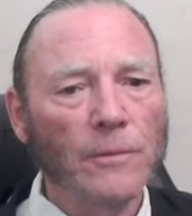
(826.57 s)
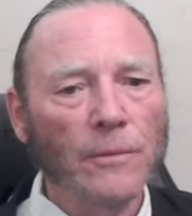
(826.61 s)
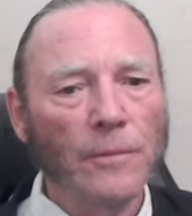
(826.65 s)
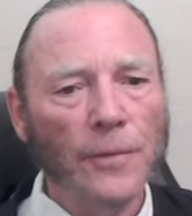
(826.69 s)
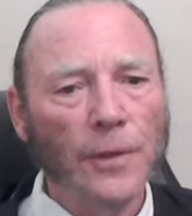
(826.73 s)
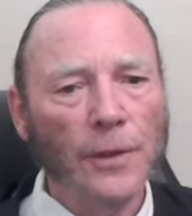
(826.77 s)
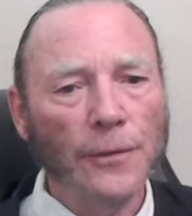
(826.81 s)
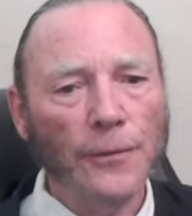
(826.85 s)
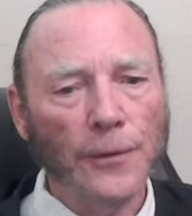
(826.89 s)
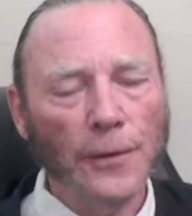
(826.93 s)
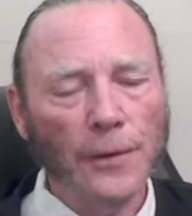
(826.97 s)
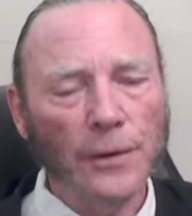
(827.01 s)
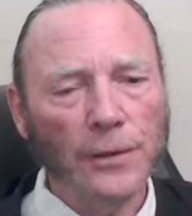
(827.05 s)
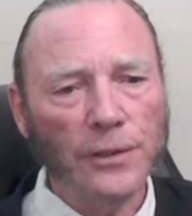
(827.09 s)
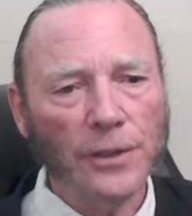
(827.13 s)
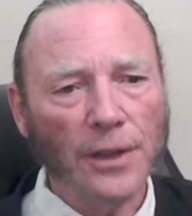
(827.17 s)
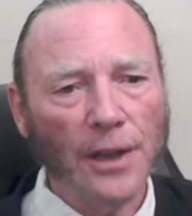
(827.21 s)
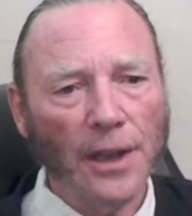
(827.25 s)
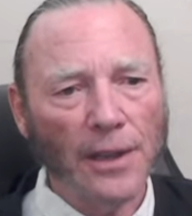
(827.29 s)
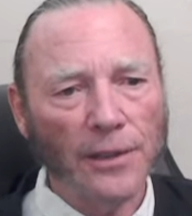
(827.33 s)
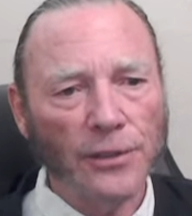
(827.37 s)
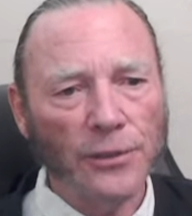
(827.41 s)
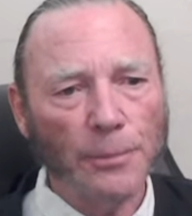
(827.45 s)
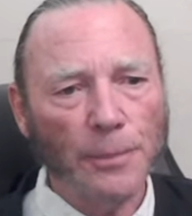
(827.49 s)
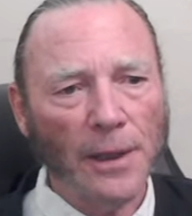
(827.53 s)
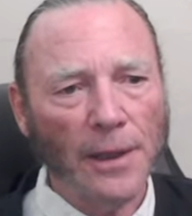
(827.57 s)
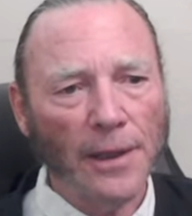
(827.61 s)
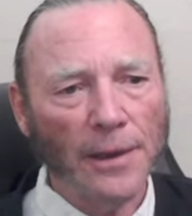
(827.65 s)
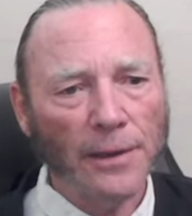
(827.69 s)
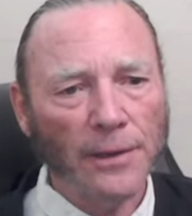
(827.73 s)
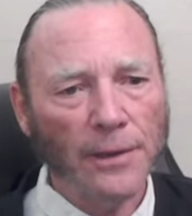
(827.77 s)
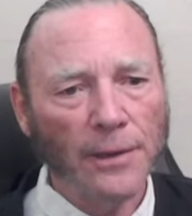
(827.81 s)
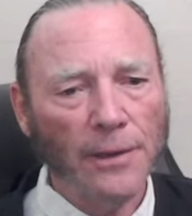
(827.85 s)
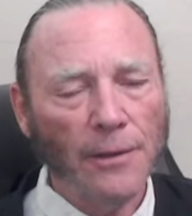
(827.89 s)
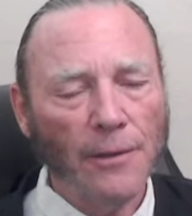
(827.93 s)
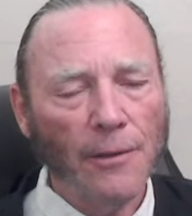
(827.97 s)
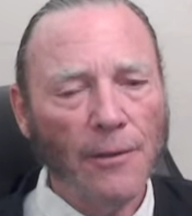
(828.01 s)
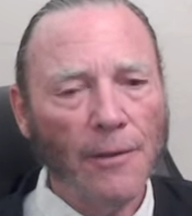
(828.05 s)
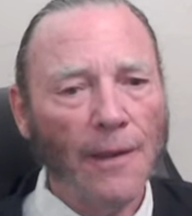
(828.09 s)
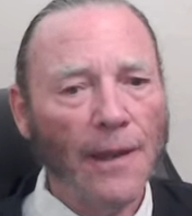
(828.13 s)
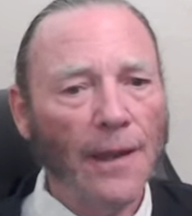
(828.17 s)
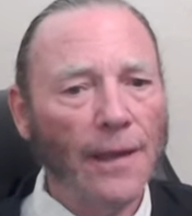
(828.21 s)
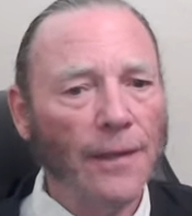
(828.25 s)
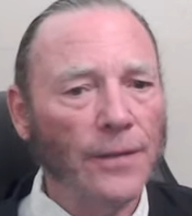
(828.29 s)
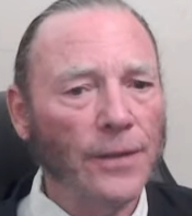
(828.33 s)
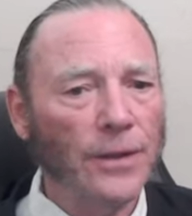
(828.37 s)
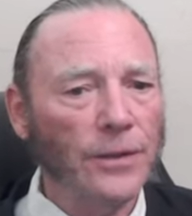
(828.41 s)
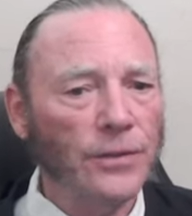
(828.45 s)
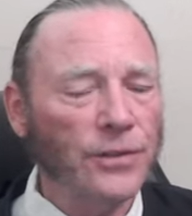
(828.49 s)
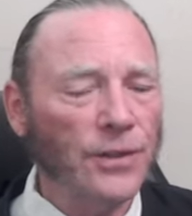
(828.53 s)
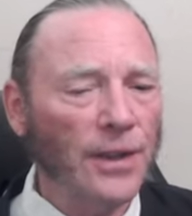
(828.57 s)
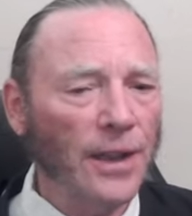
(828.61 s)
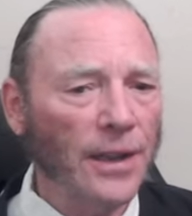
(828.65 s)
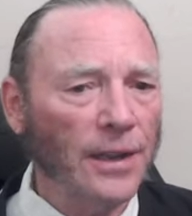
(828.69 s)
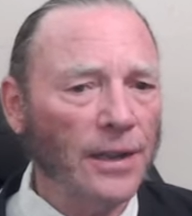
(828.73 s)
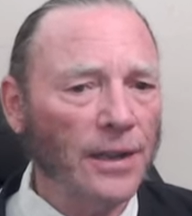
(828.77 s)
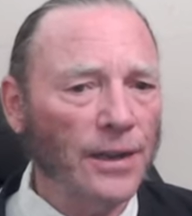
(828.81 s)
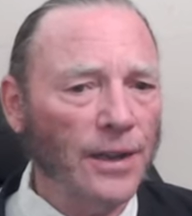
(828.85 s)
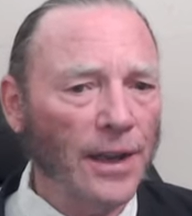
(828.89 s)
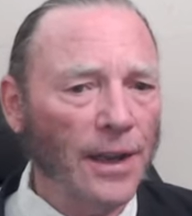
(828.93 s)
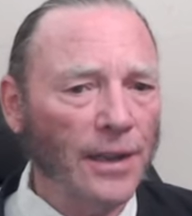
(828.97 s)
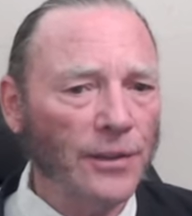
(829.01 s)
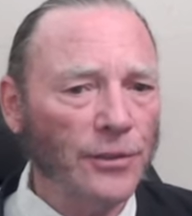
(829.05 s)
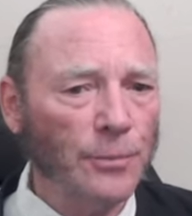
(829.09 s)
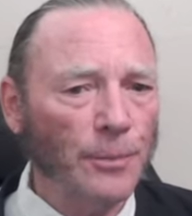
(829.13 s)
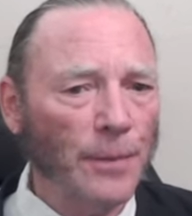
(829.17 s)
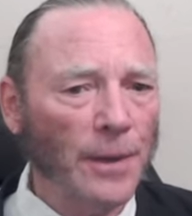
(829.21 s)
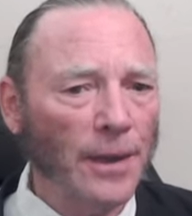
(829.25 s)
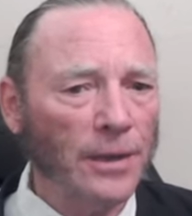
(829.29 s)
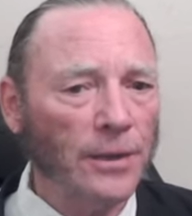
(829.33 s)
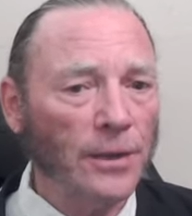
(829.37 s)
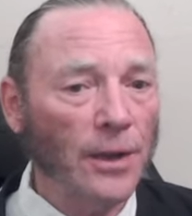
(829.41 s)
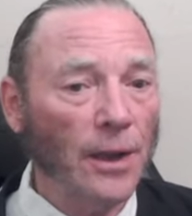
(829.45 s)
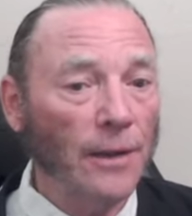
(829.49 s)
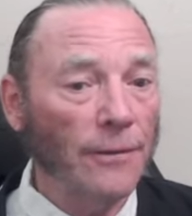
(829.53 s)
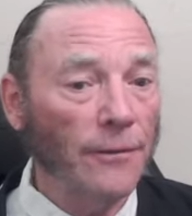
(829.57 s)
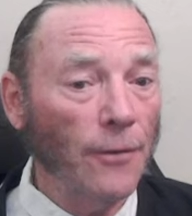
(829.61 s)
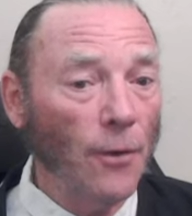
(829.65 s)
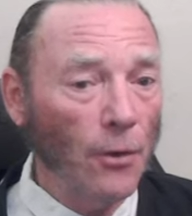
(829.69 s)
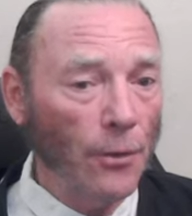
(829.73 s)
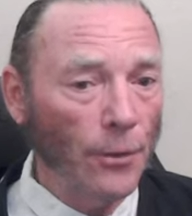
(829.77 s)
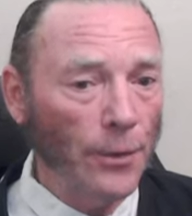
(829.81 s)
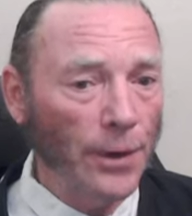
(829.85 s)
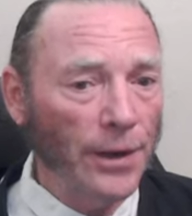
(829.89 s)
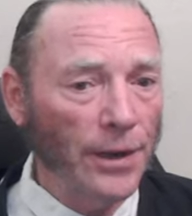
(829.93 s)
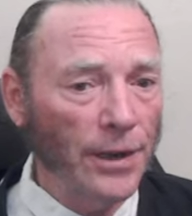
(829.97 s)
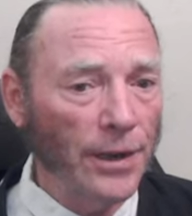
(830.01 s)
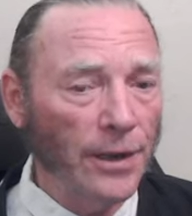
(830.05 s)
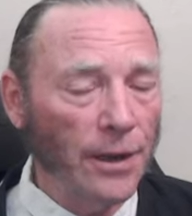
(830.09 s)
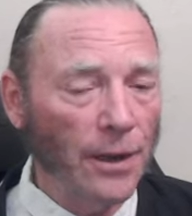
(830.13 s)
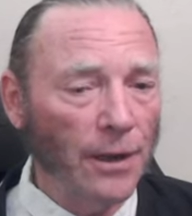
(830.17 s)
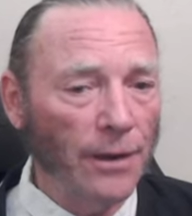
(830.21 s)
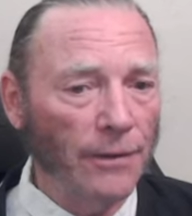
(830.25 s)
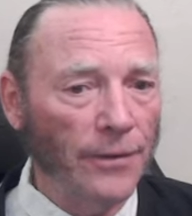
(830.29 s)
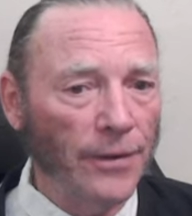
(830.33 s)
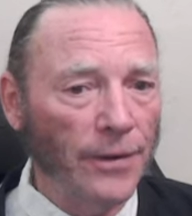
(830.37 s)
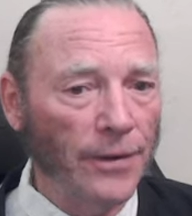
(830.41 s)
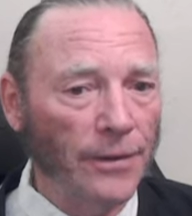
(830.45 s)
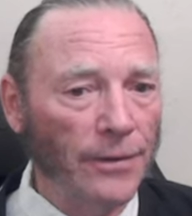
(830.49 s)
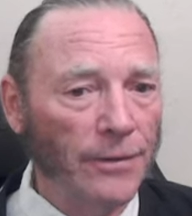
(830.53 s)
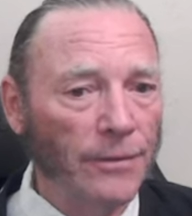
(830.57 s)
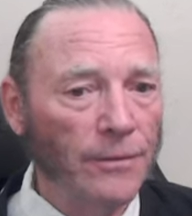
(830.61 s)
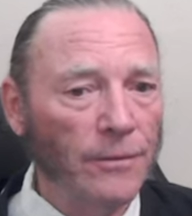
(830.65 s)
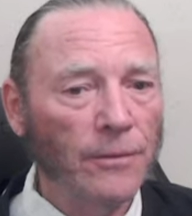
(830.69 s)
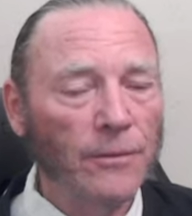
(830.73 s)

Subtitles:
The first aspect and the second aspect I've already covered.